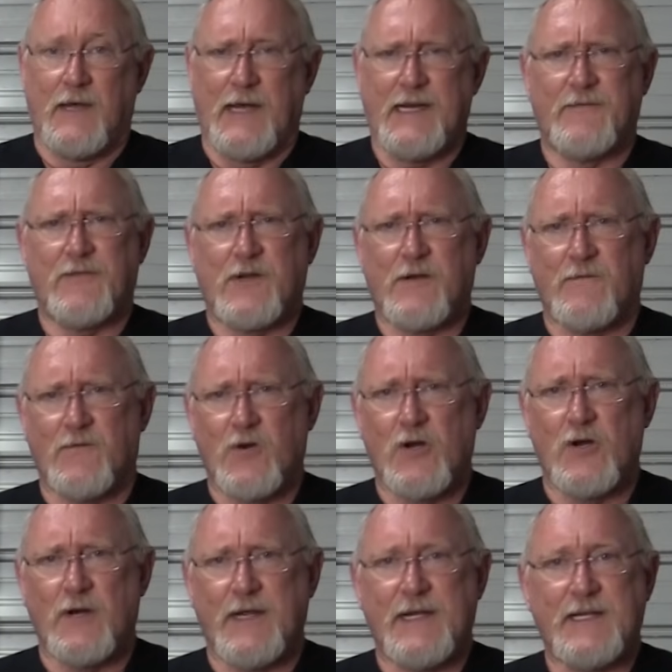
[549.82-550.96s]
And if the
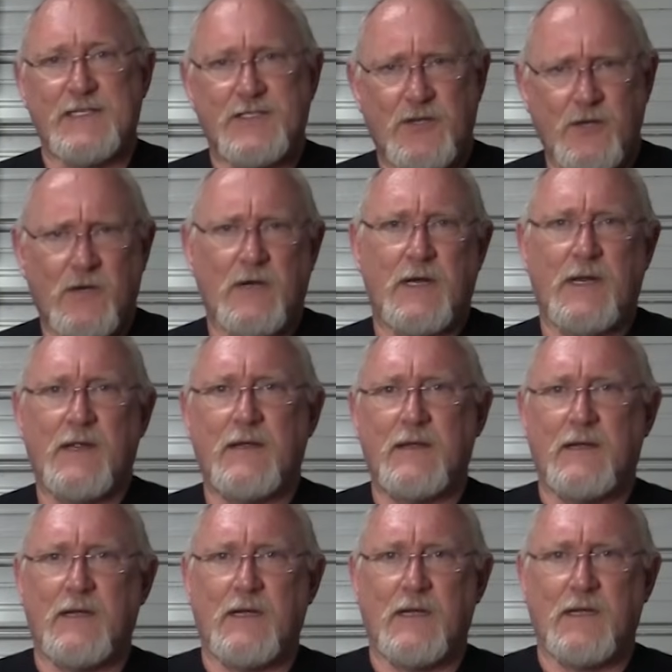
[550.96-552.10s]
converter is good,
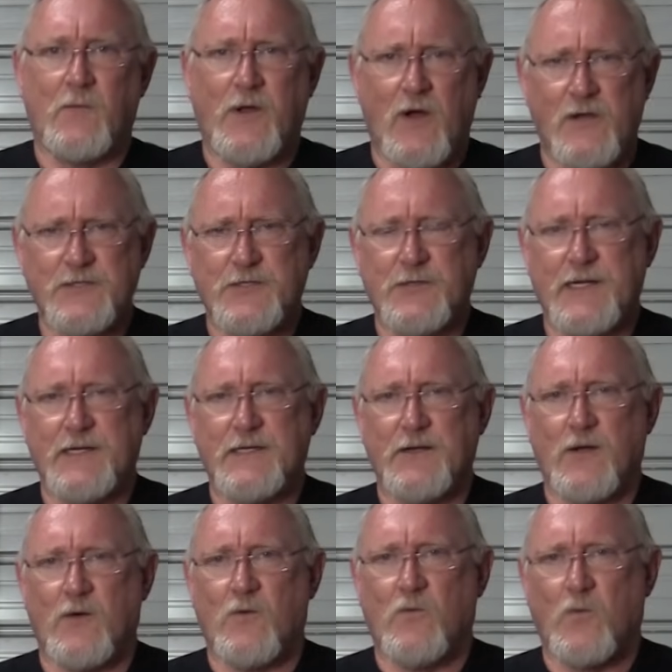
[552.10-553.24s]
we also need to
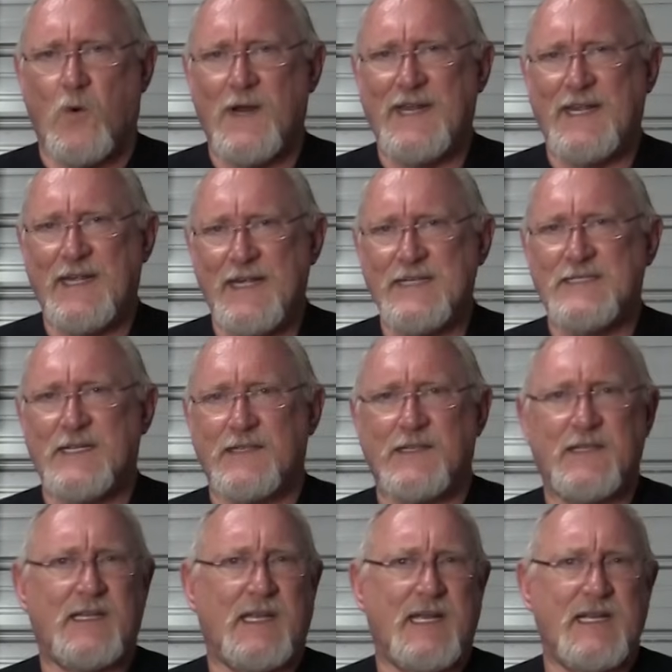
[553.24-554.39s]
know what is it
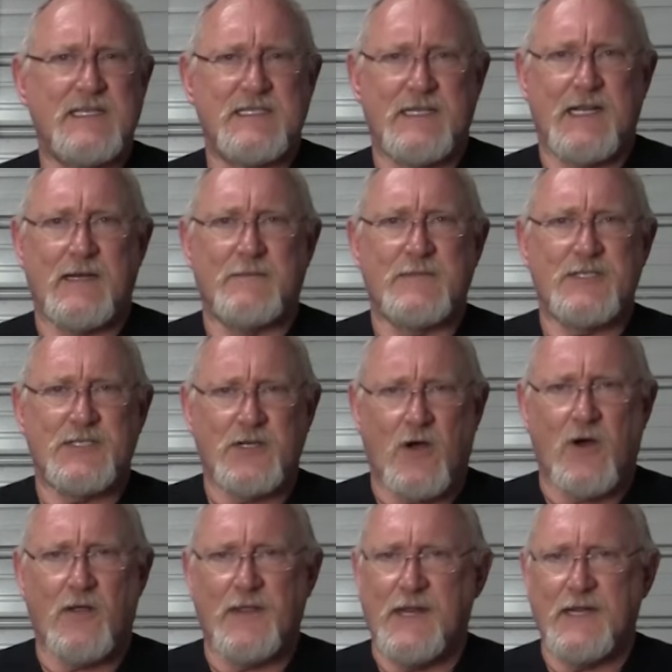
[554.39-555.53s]
that the ECM
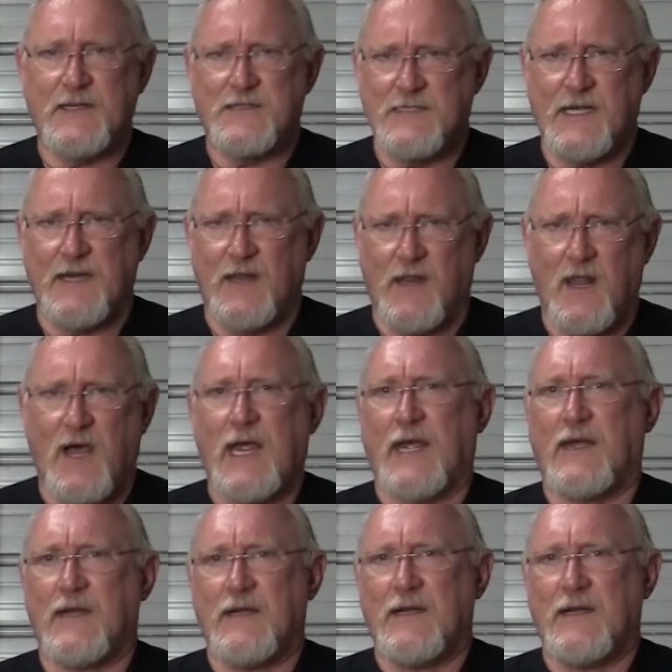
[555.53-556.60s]
saw that it didn't like.